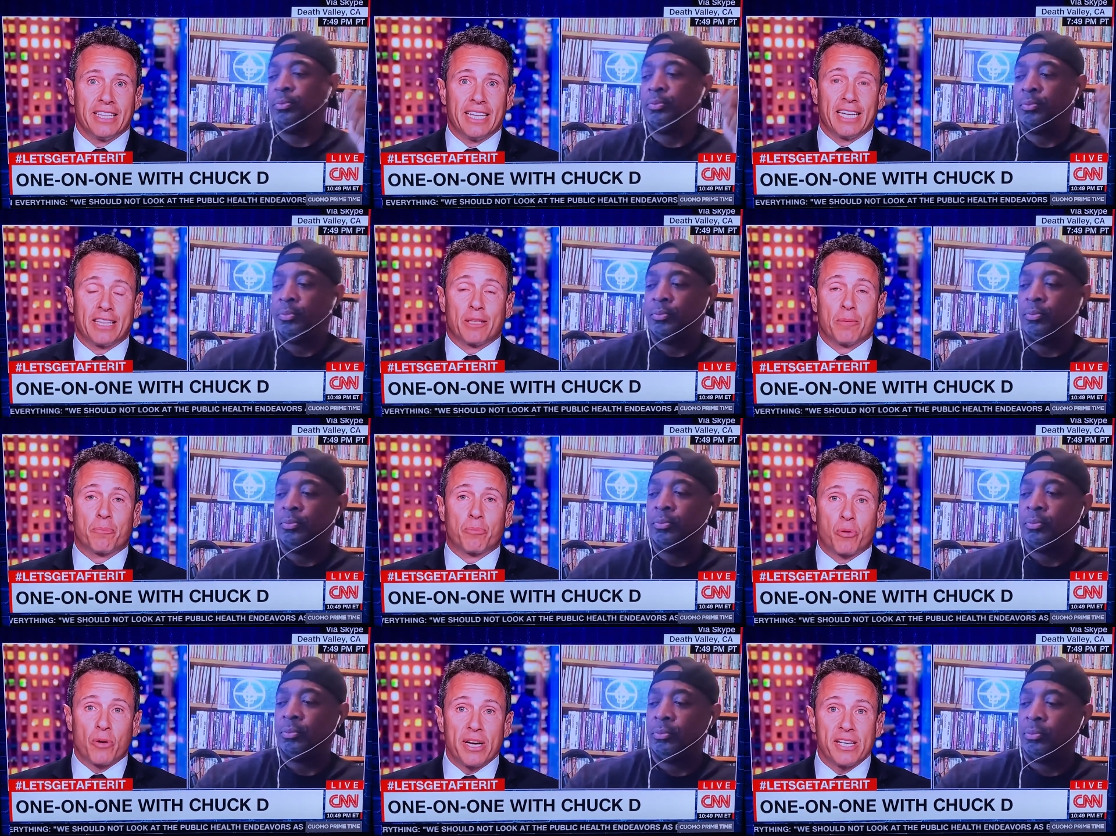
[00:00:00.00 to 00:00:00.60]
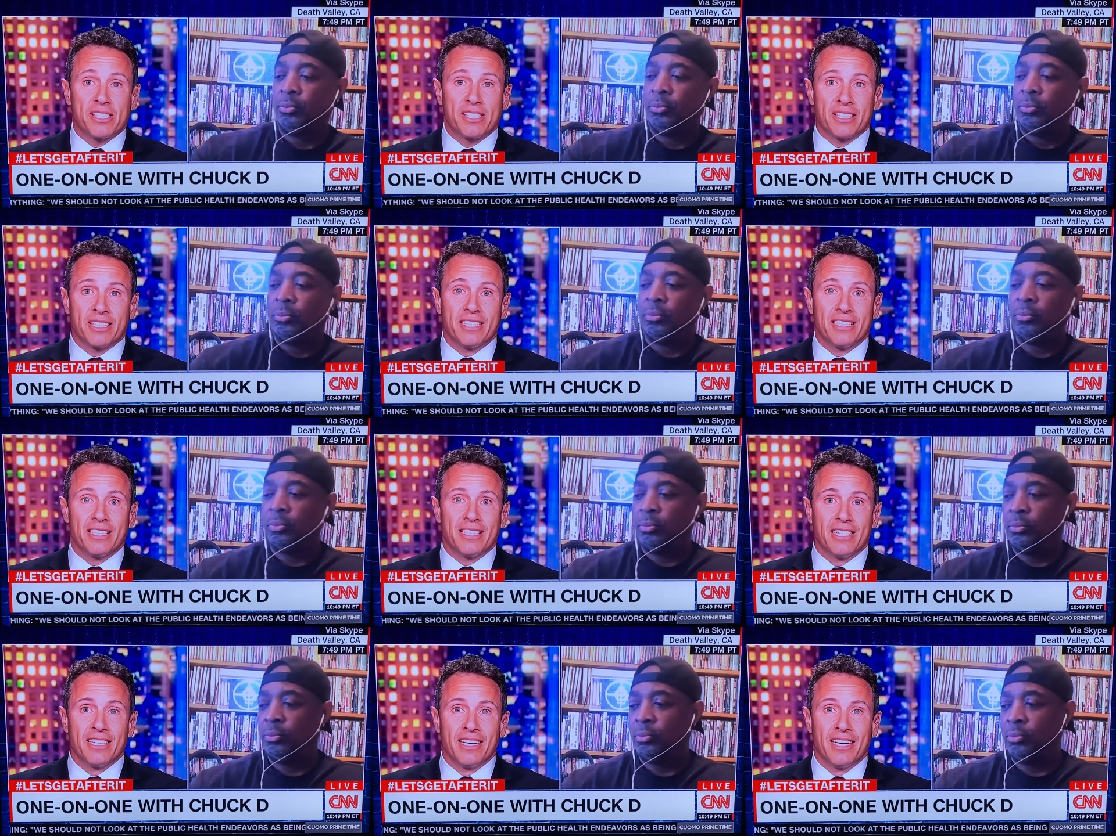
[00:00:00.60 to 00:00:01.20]
Speaker 1: that the
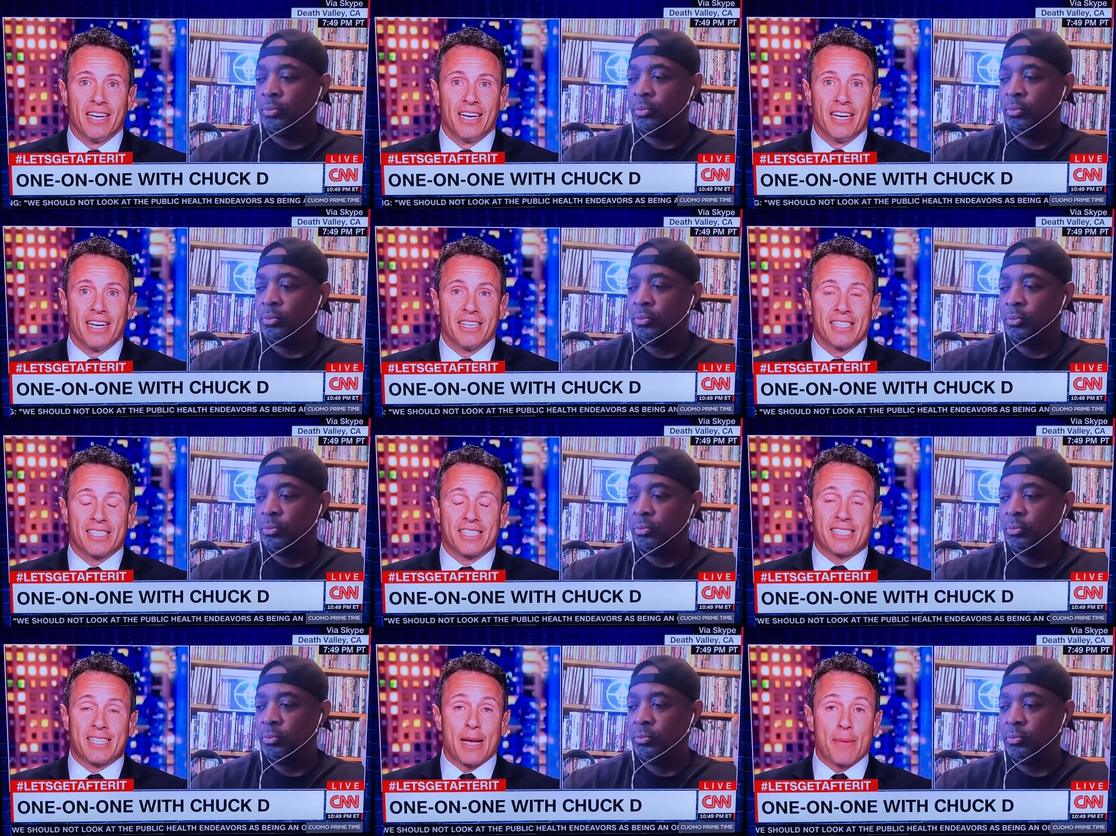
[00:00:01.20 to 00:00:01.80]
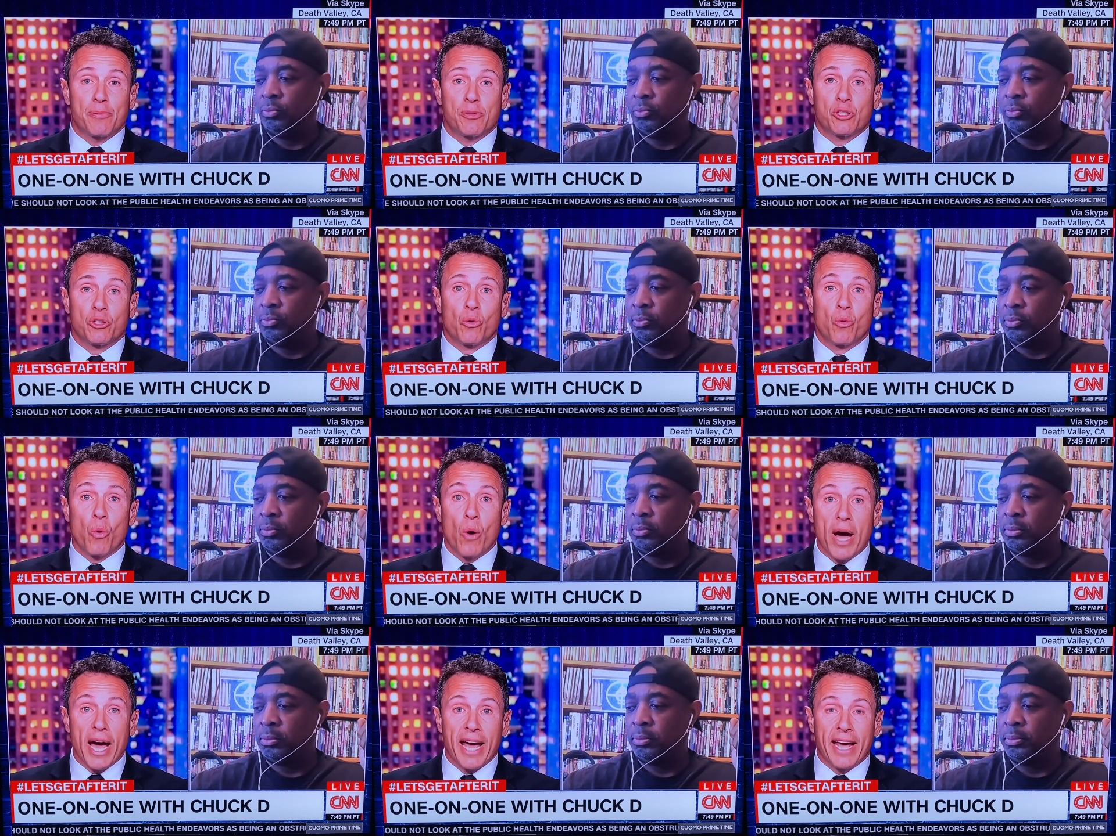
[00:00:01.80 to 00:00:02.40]
president steps
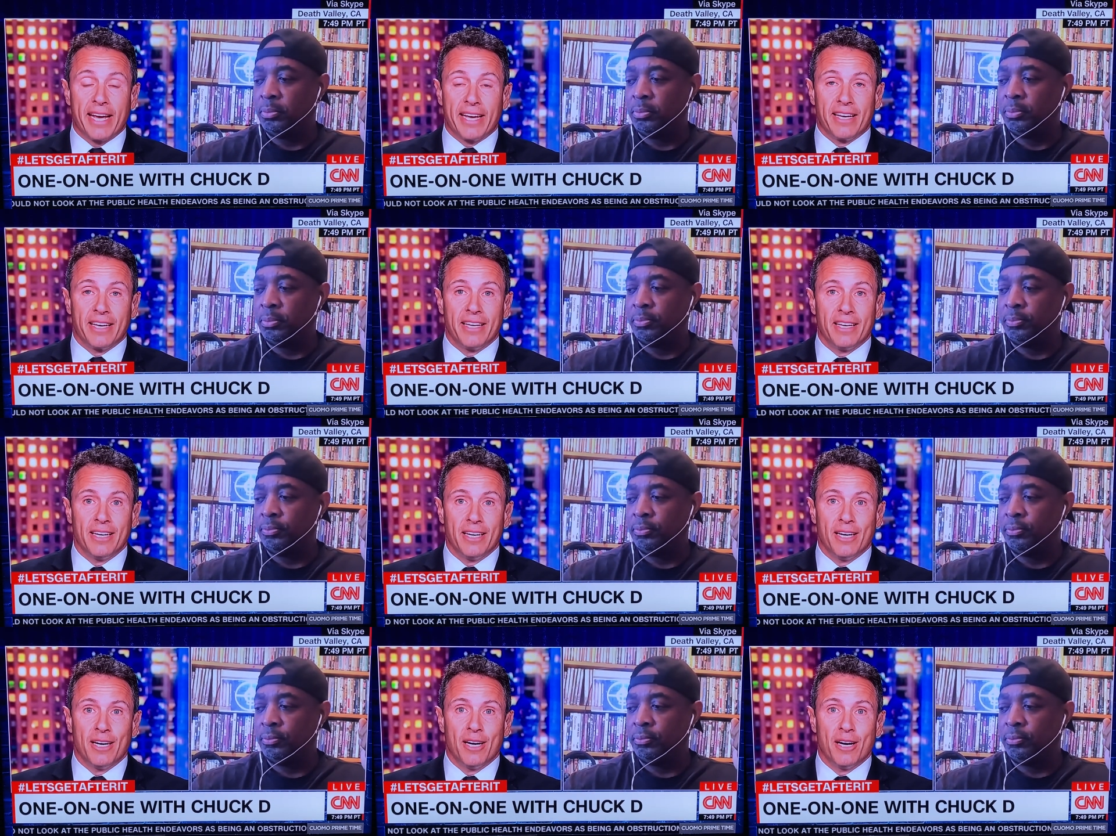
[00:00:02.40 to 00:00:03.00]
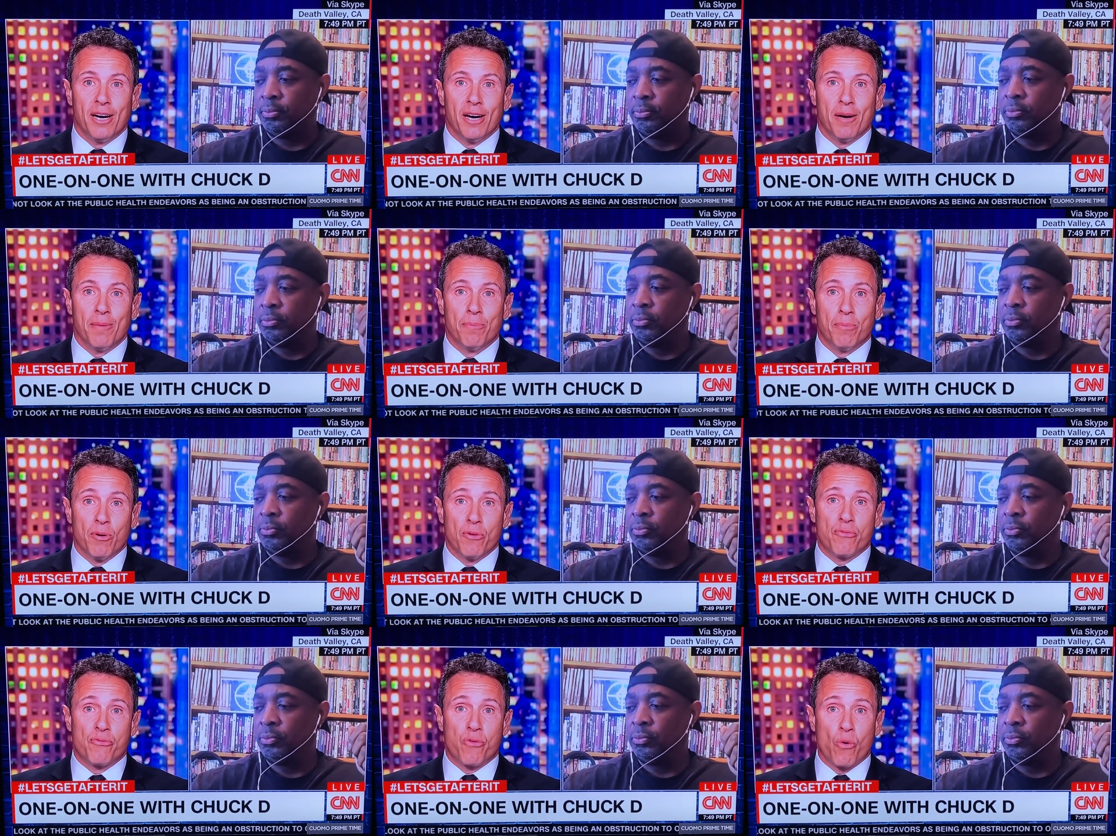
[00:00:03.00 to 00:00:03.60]
away
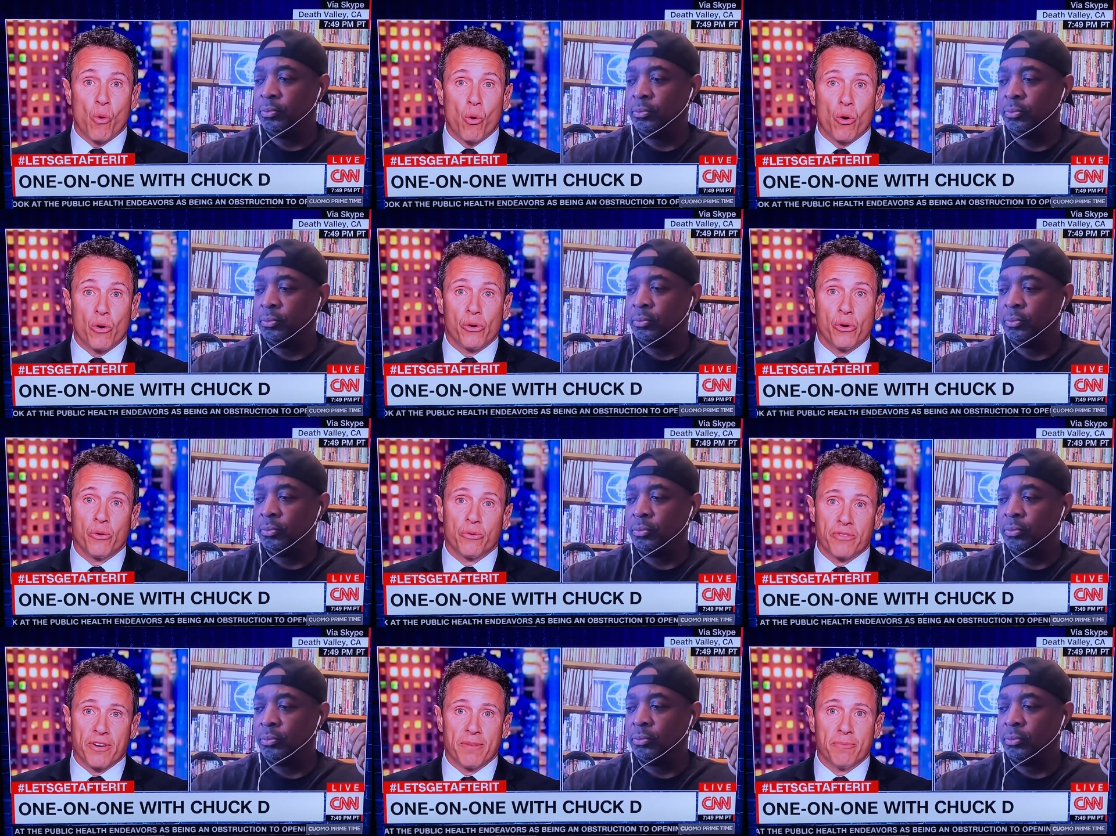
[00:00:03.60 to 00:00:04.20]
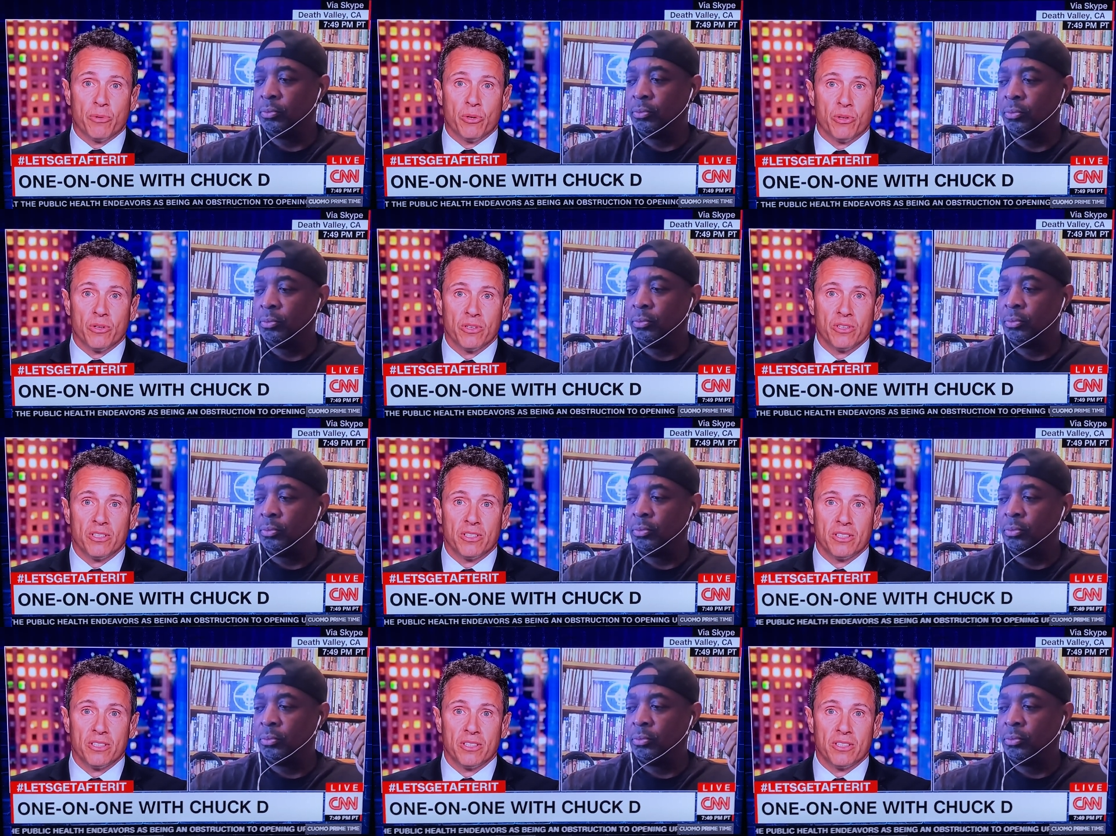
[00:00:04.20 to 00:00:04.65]
before November?